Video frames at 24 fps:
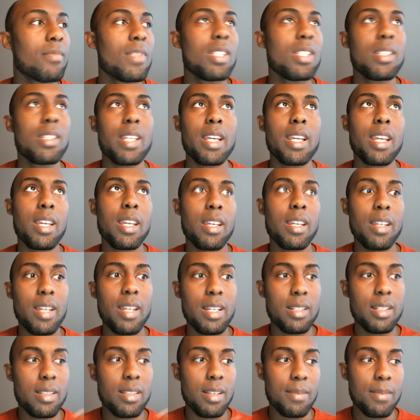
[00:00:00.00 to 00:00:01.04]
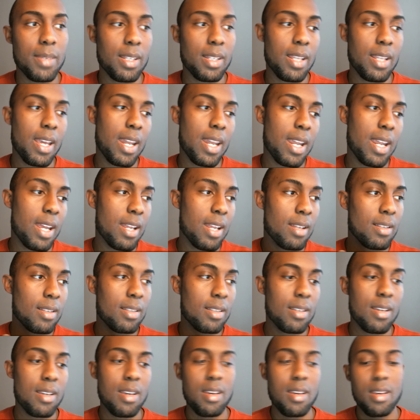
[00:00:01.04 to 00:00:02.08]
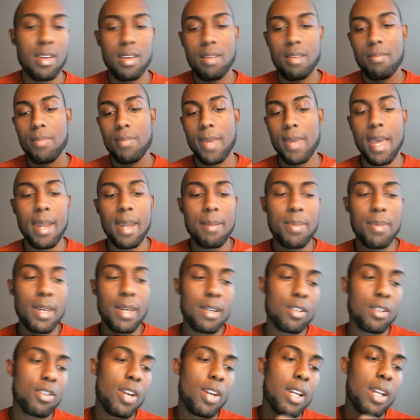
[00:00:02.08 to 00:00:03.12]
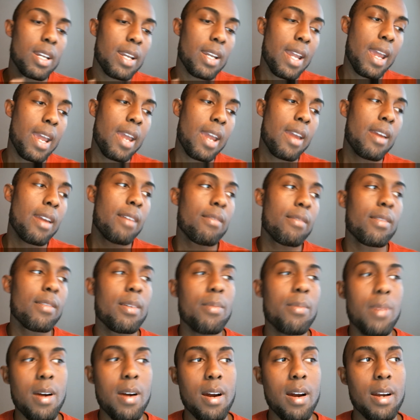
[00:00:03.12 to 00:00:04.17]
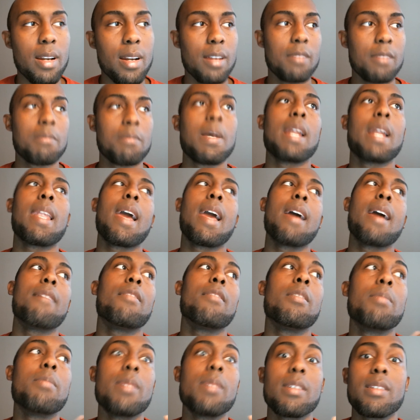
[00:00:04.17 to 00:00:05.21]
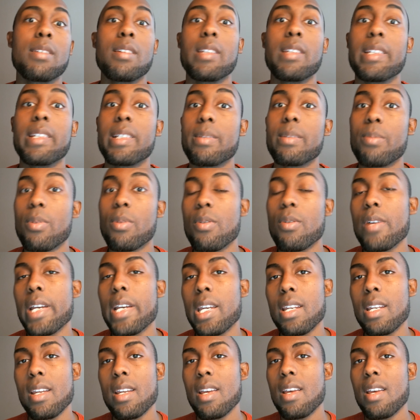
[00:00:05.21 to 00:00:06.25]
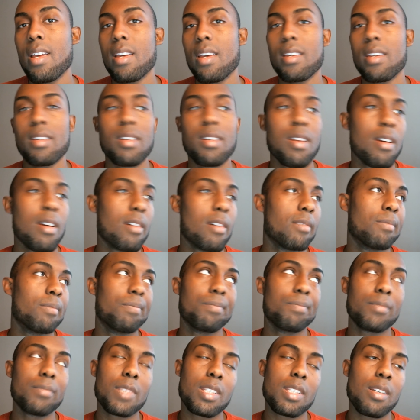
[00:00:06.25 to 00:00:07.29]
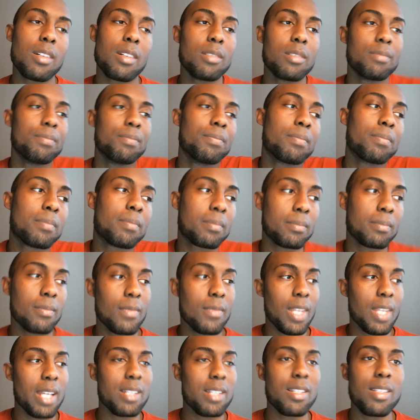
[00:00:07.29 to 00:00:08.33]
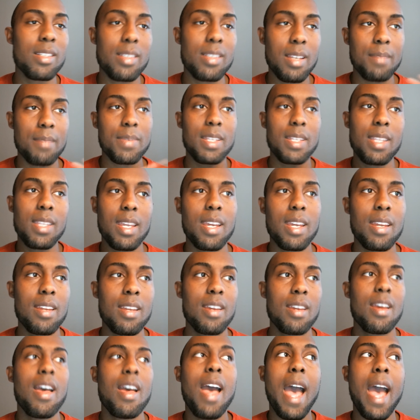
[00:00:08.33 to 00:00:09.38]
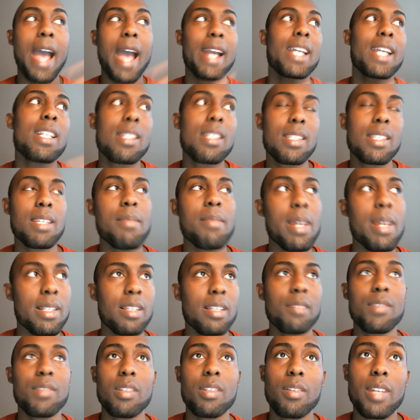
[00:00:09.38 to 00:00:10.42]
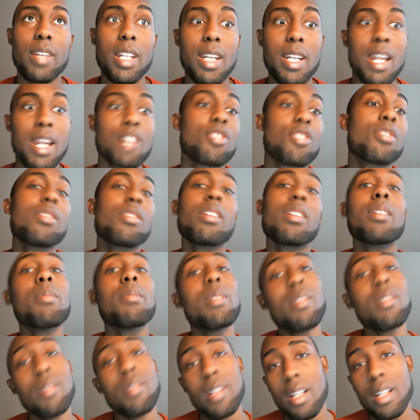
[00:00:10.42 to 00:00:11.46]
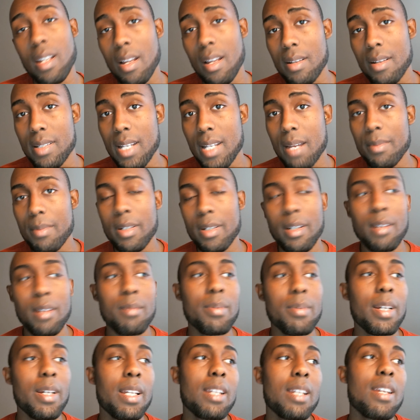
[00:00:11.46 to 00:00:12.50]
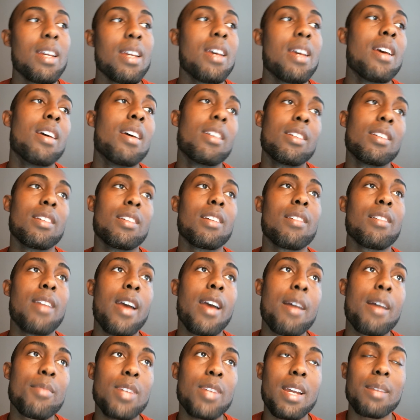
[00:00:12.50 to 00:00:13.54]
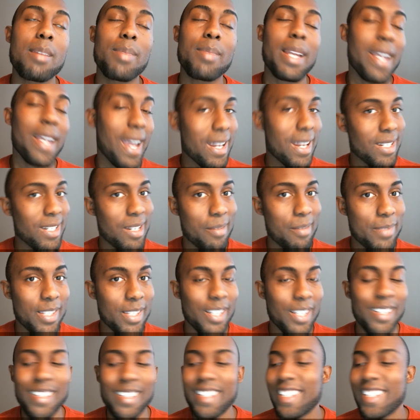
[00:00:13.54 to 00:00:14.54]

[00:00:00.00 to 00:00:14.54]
singing is something that has kind of penetrated every part of my life up until this point, so that's just something that I could see myself doing, and I should have been doing a long time ago, but, now I'm trying to play catch up, so,